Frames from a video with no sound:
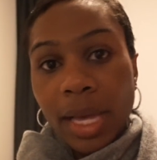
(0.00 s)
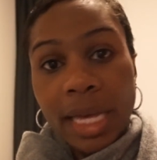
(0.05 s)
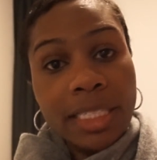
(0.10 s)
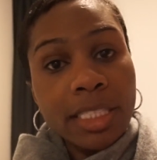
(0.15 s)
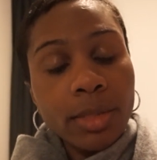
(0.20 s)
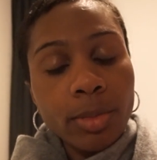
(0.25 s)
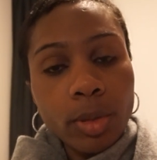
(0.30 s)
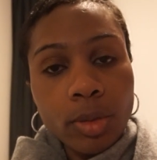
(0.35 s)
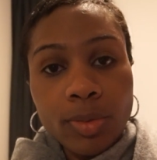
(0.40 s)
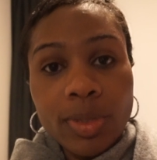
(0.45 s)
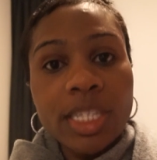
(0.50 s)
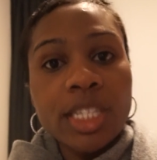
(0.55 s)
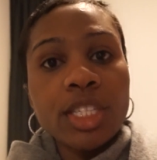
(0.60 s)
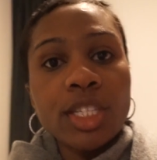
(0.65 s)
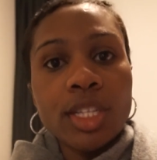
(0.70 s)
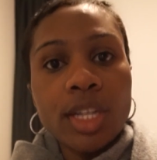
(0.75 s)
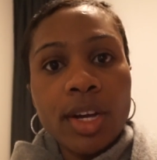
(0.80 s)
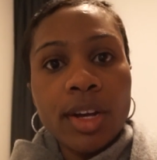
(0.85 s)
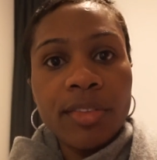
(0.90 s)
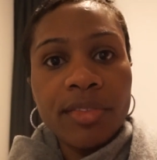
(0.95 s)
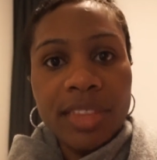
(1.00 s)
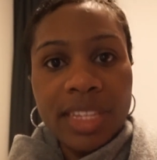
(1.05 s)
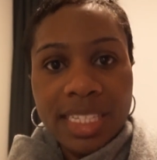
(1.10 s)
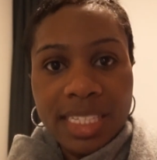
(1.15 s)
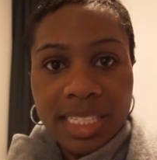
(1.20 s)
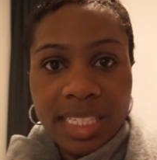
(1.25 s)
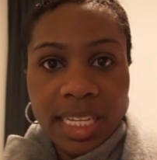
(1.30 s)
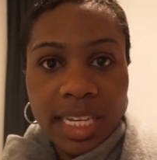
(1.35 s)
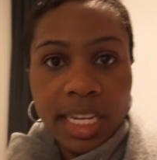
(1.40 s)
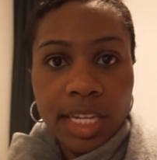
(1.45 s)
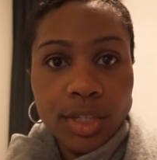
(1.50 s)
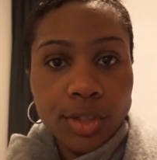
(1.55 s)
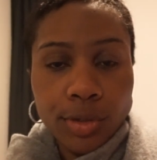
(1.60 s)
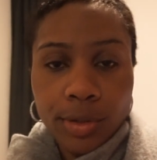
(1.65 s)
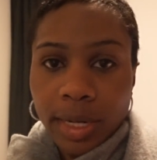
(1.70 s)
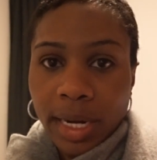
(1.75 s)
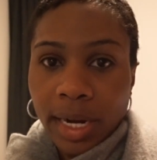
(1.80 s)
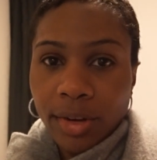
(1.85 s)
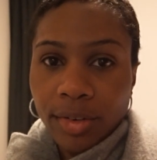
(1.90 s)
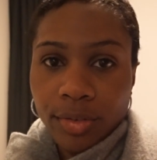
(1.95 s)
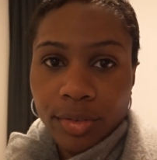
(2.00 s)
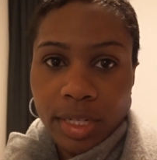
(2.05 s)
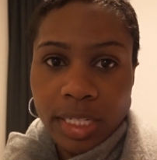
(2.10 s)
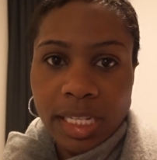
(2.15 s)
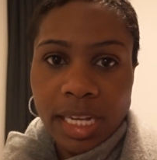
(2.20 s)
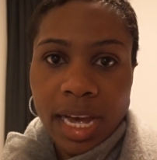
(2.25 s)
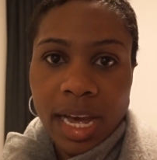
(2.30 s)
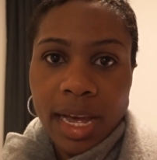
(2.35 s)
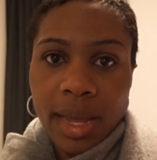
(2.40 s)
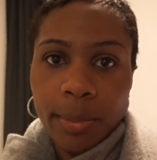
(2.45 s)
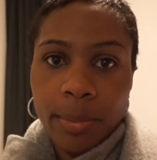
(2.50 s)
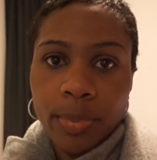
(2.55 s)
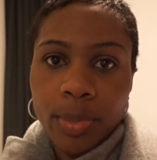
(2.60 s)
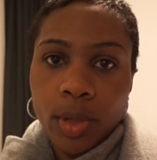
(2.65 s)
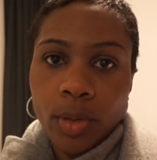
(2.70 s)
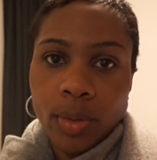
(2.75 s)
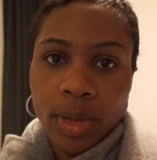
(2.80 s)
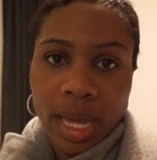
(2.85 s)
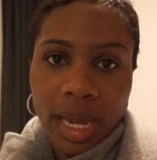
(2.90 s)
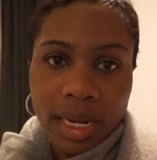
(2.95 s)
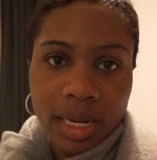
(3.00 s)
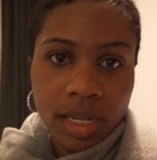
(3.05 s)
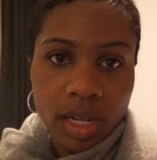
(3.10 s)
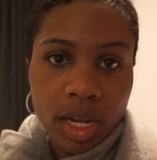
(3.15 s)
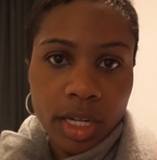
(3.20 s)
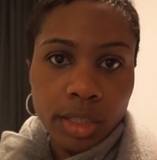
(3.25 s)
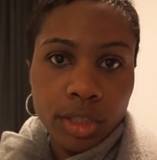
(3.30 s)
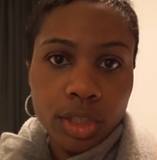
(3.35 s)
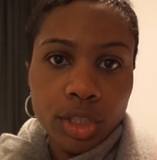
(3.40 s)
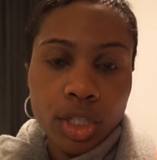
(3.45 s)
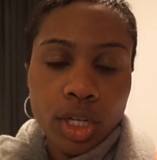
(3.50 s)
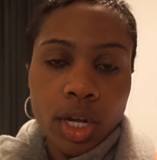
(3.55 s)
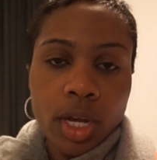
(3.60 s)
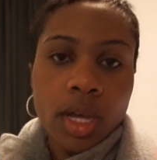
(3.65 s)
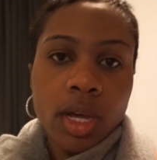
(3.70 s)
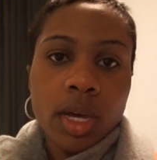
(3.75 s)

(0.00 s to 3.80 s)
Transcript: exploration of the city during our free time. We had lunch.